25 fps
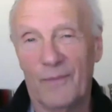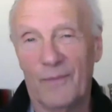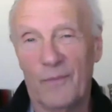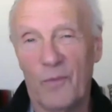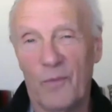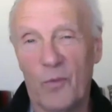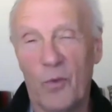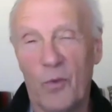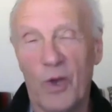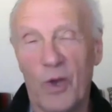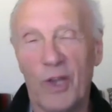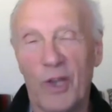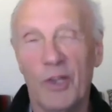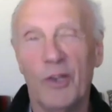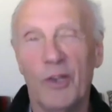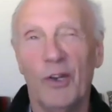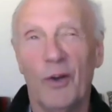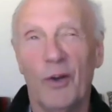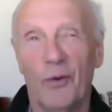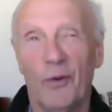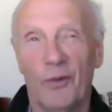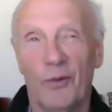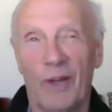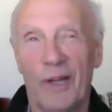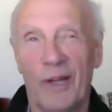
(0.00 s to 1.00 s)
Well,
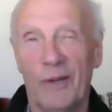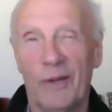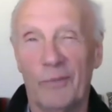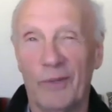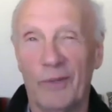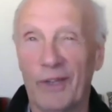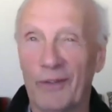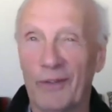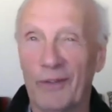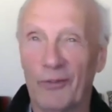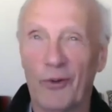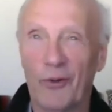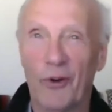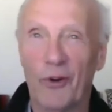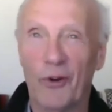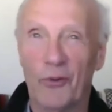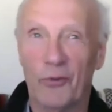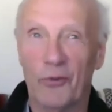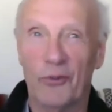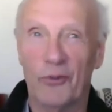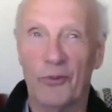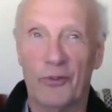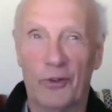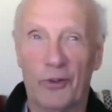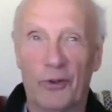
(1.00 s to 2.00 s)
Emily, of
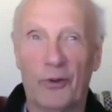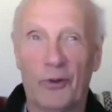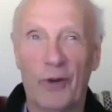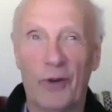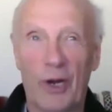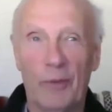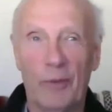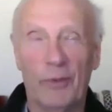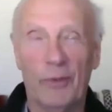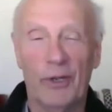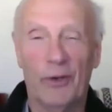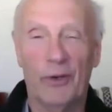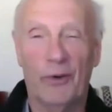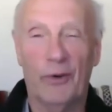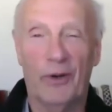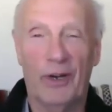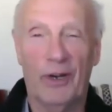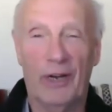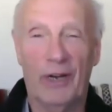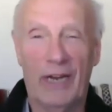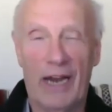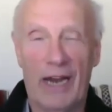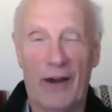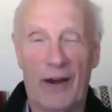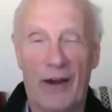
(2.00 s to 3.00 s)
course, was incredibly
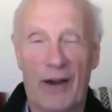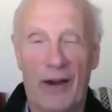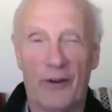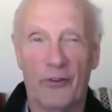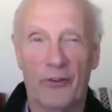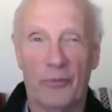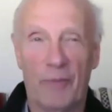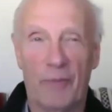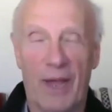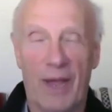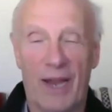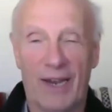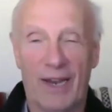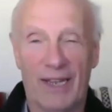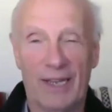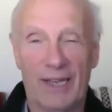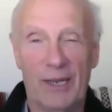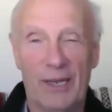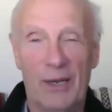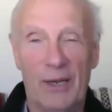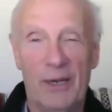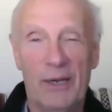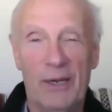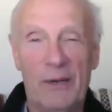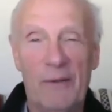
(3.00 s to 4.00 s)
charismatic.
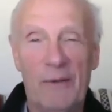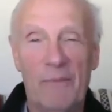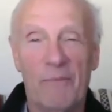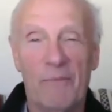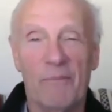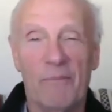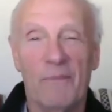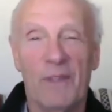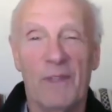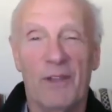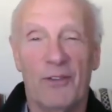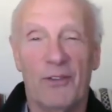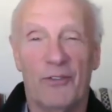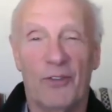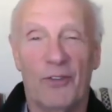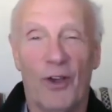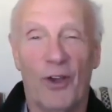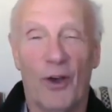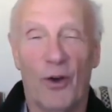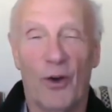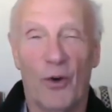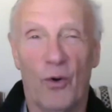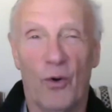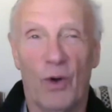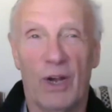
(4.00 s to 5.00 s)

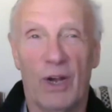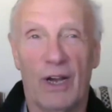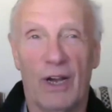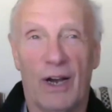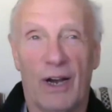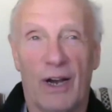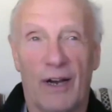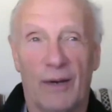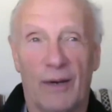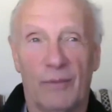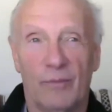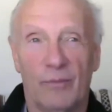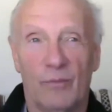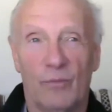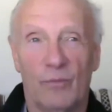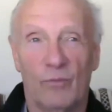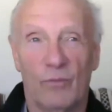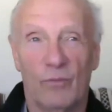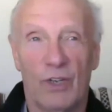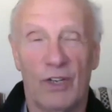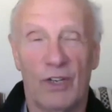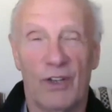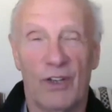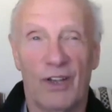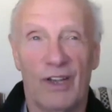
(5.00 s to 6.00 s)
So
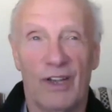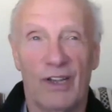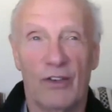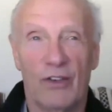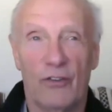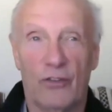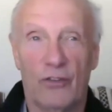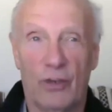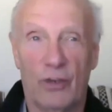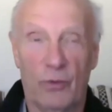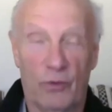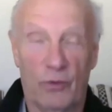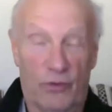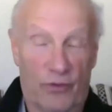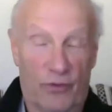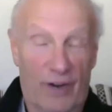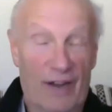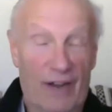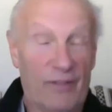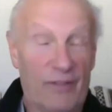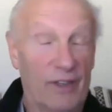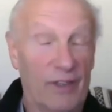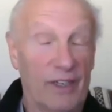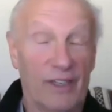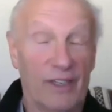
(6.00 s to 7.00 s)
she was
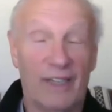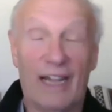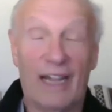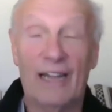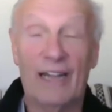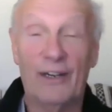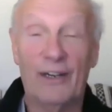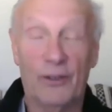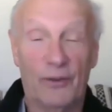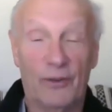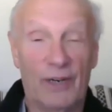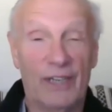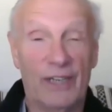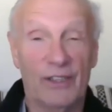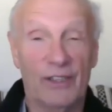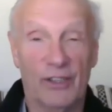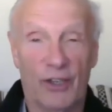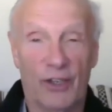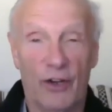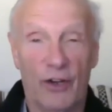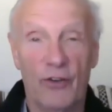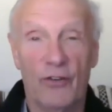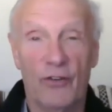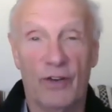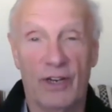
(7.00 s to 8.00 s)
traveling a lot around the
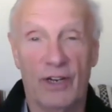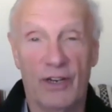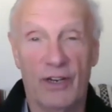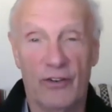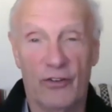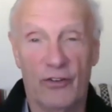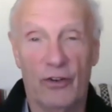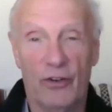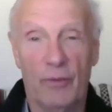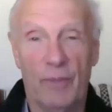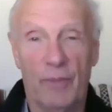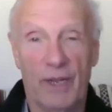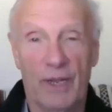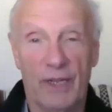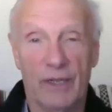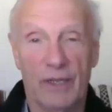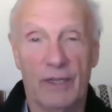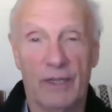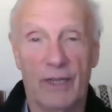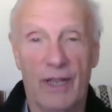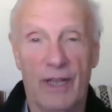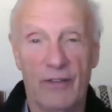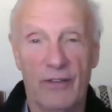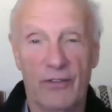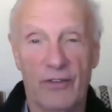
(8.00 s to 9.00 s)
country, and she'd be in
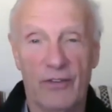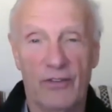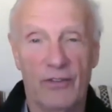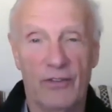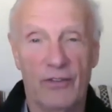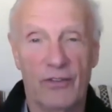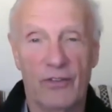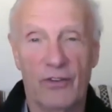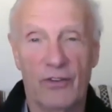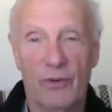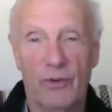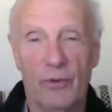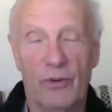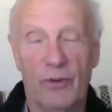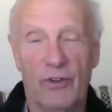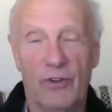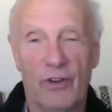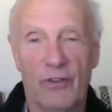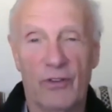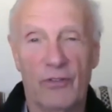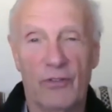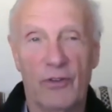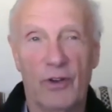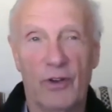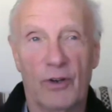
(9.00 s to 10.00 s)
classes, and she would
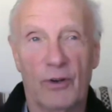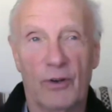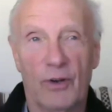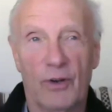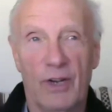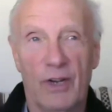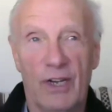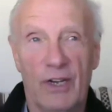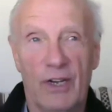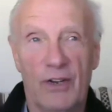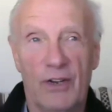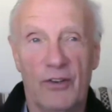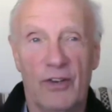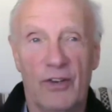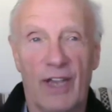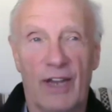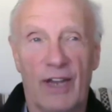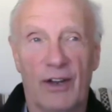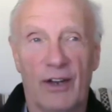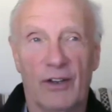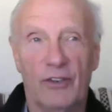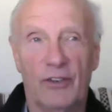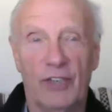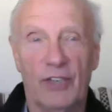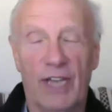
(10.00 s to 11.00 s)
just, she
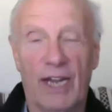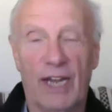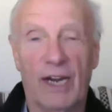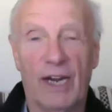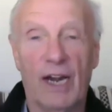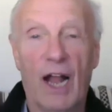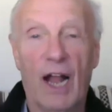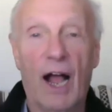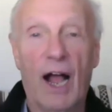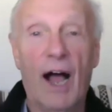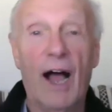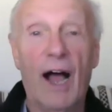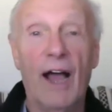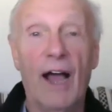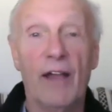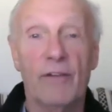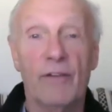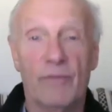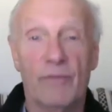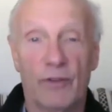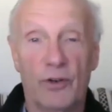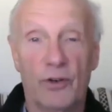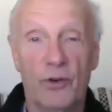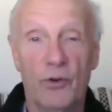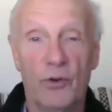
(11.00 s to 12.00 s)
had an eye
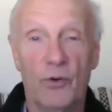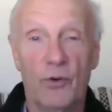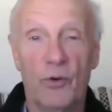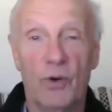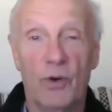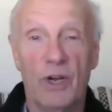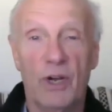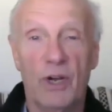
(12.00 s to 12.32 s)
for who